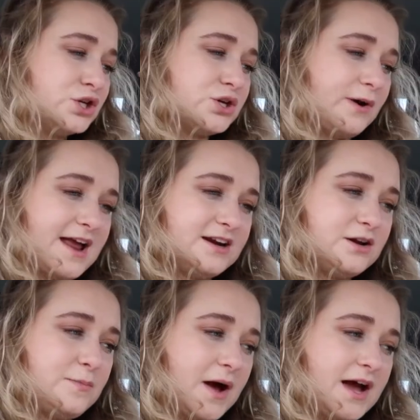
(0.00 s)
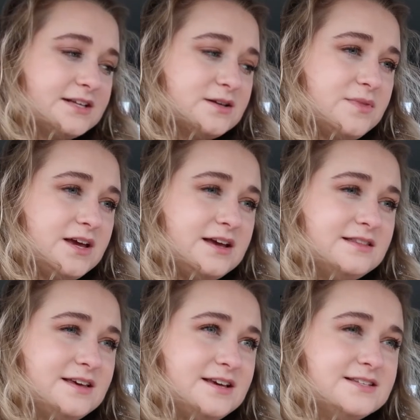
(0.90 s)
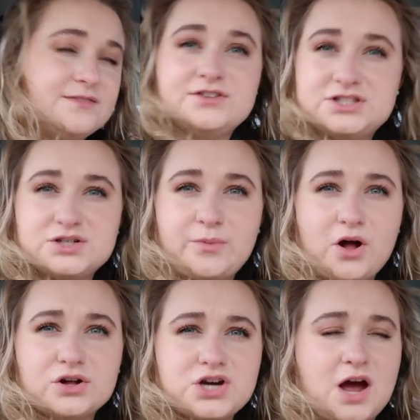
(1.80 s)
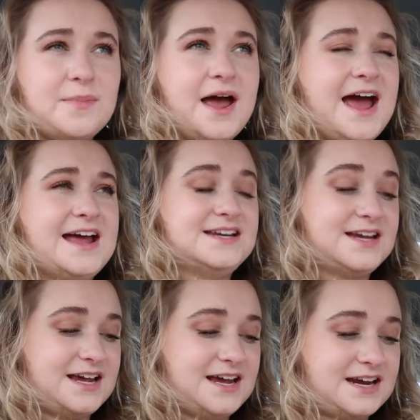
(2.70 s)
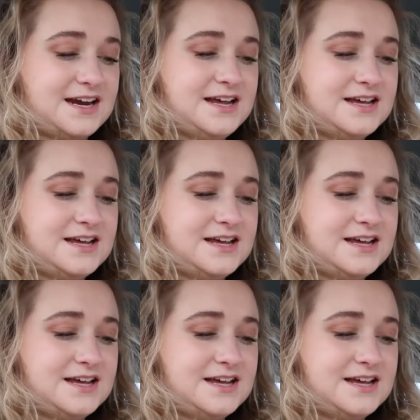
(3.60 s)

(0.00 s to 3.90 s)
So I ended up buying something in the St. Vincent de Paul shop and in